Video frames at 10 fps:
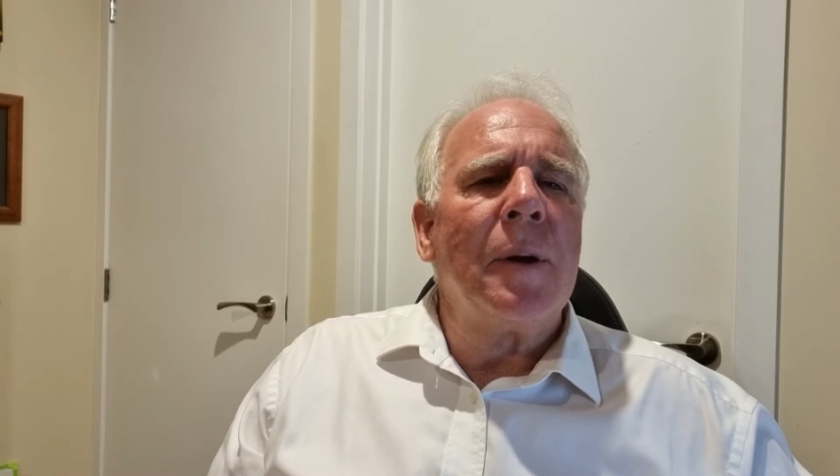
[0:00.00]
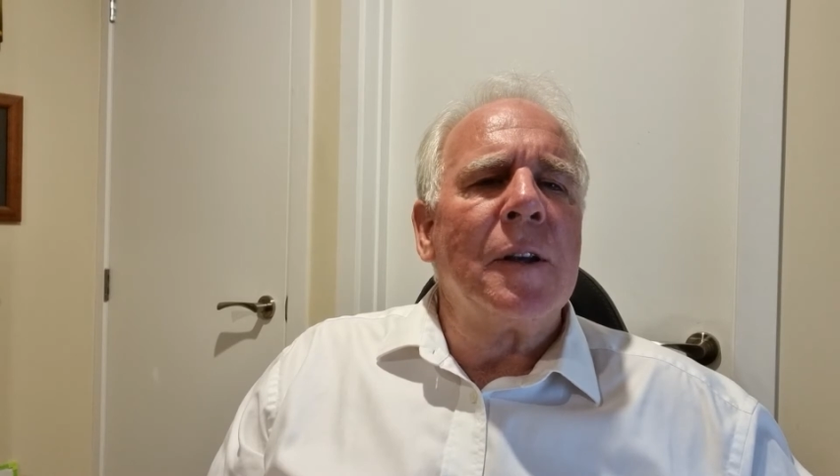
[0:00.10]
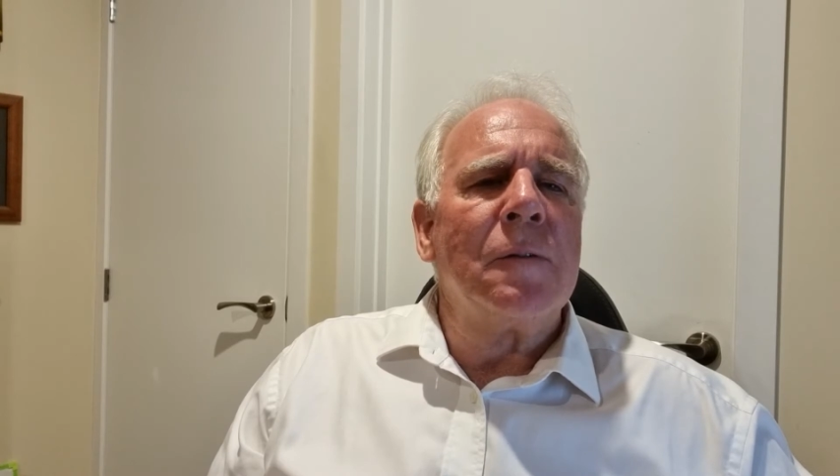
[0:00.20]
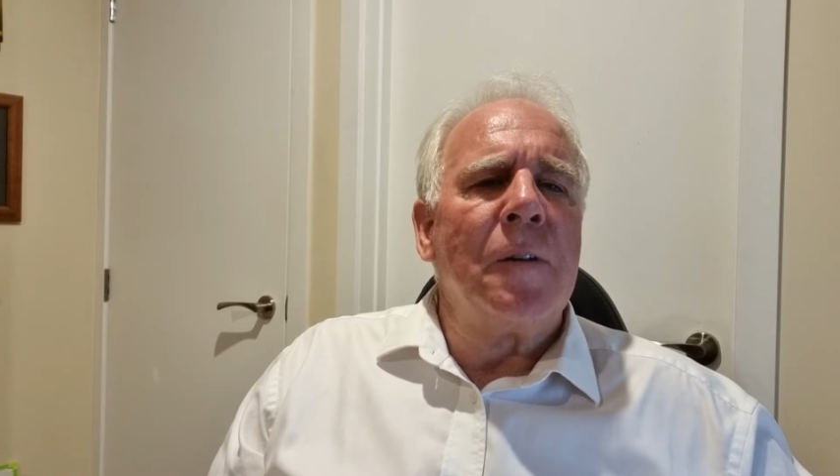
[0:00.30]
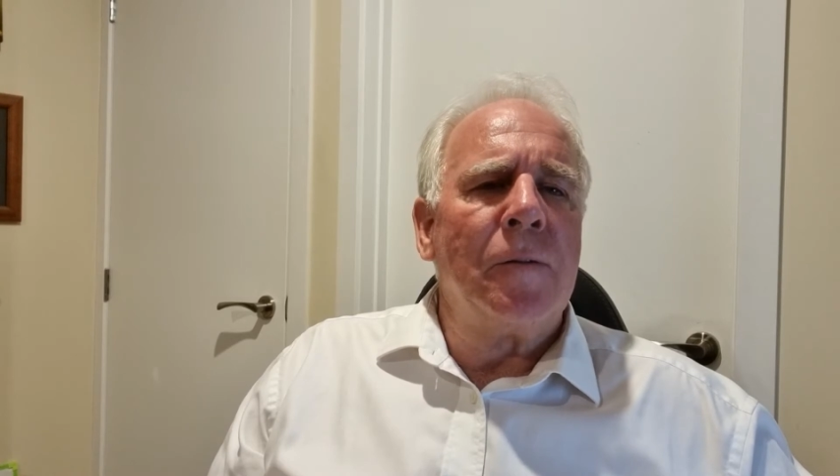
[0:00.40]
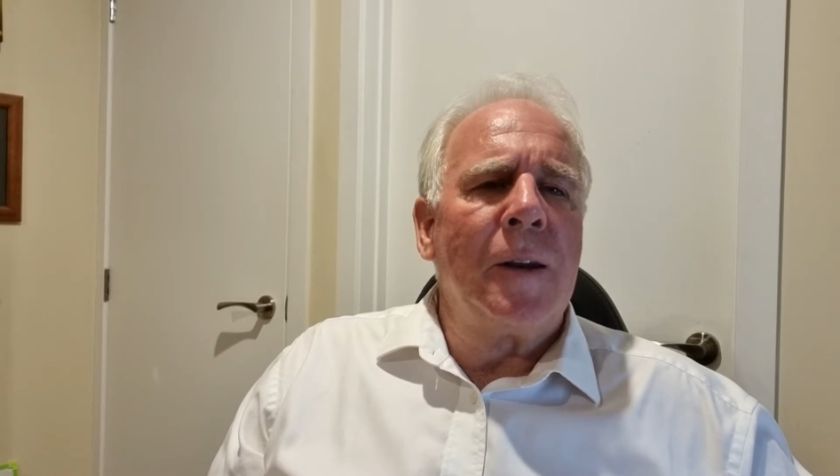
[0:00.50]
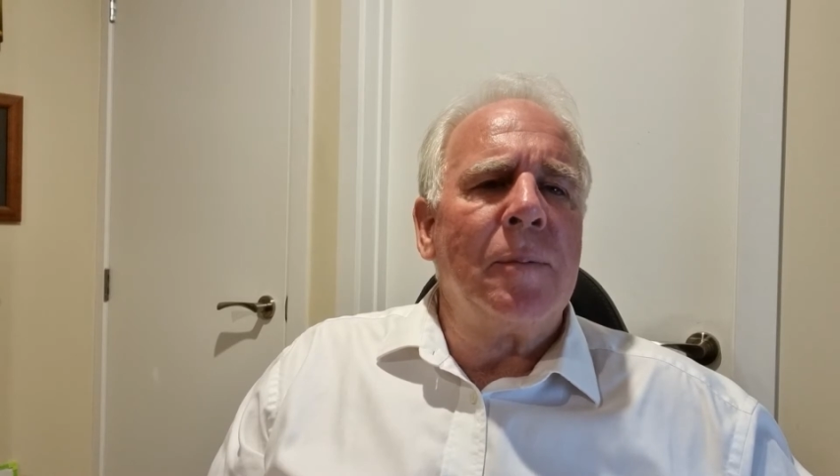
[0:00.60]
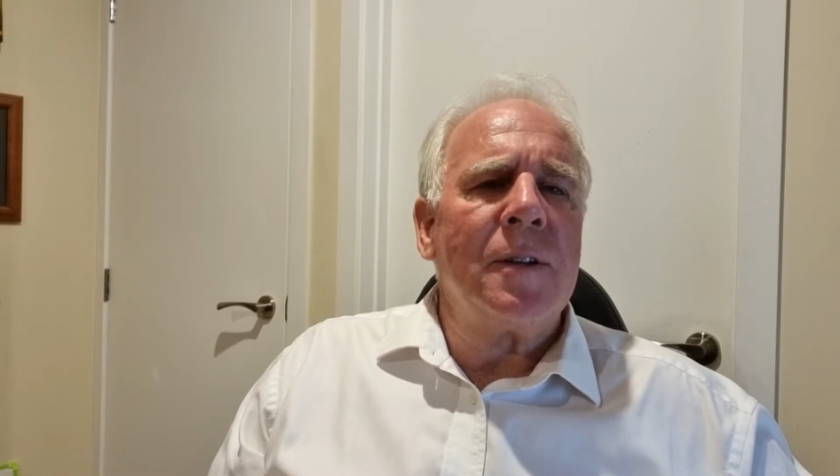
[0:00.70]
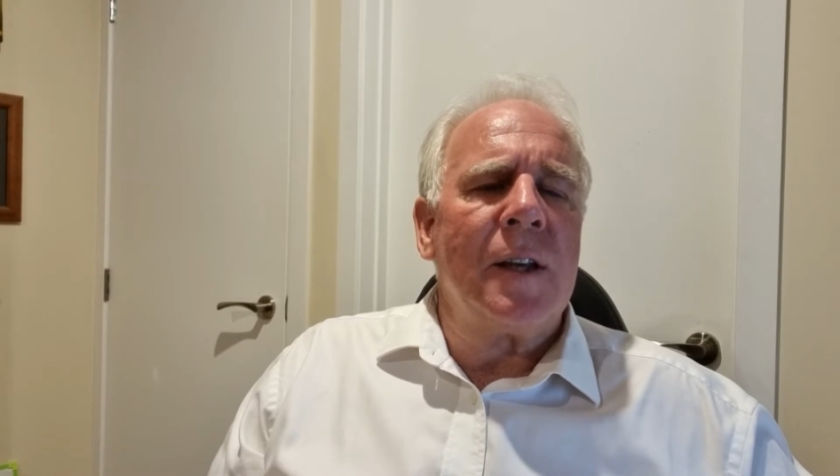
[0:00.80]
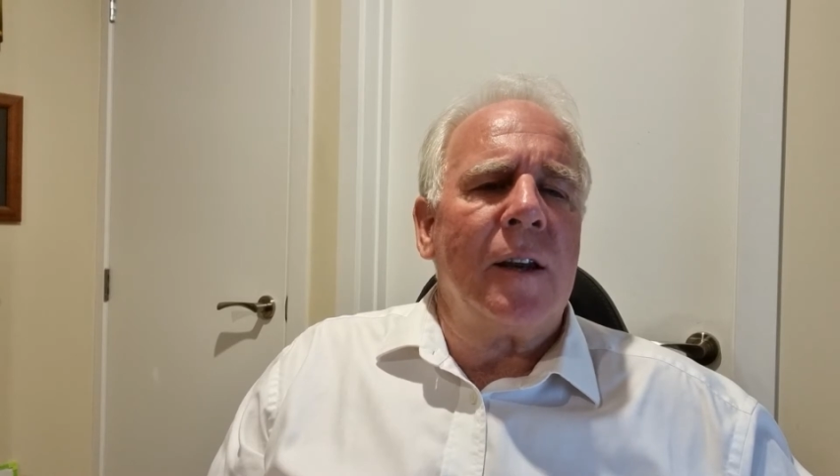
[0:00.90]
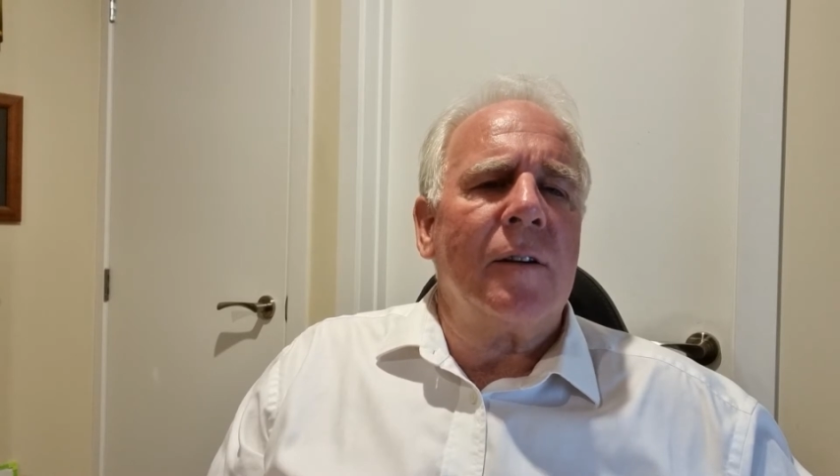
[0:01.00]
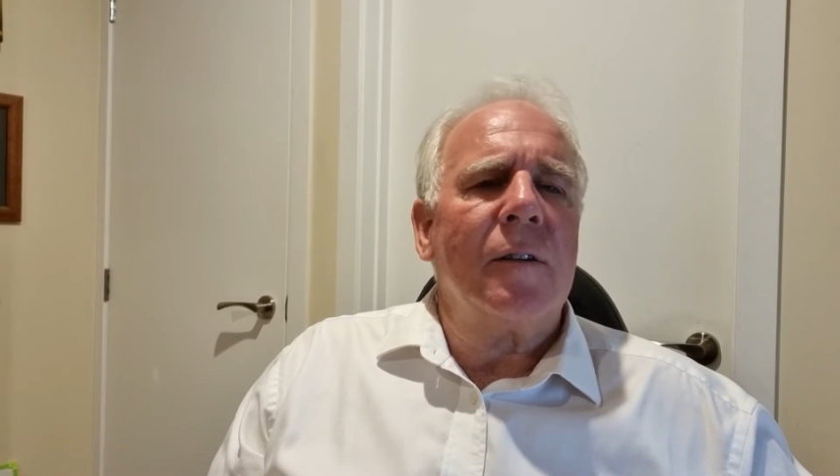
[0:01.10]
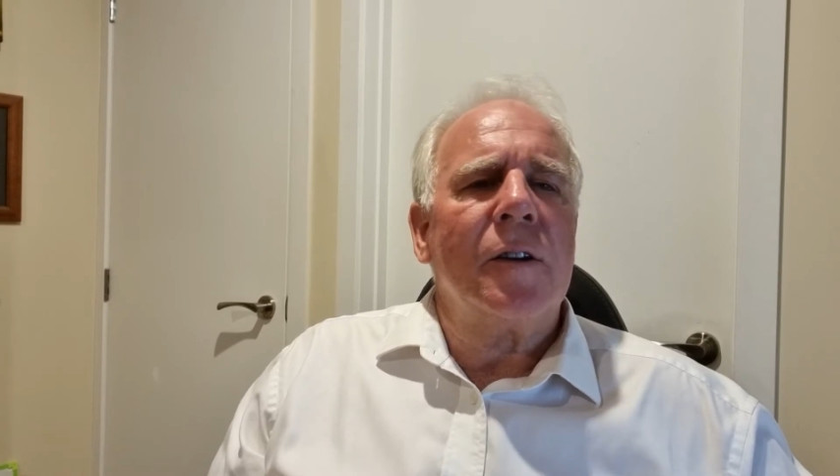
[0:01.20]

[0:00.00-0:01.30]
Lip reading: is 50%,